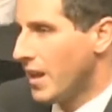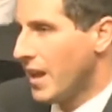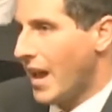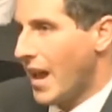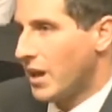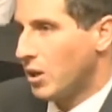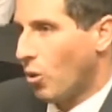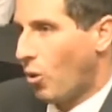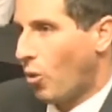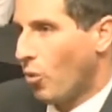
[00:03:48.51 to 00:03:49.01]

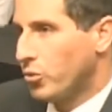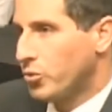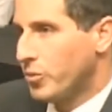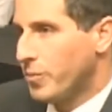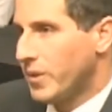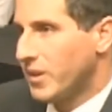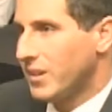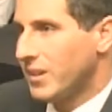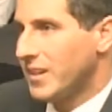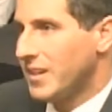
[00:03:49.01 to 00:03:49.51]
and
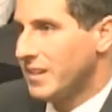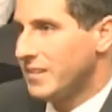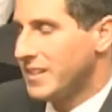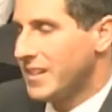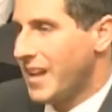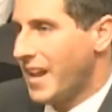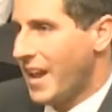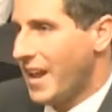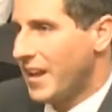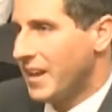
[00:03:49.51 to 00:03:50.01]
ultimately at
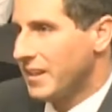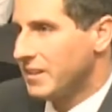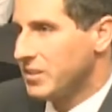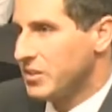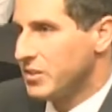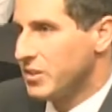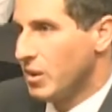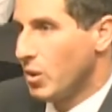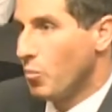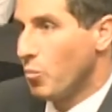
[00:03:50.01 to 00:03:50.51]
the end,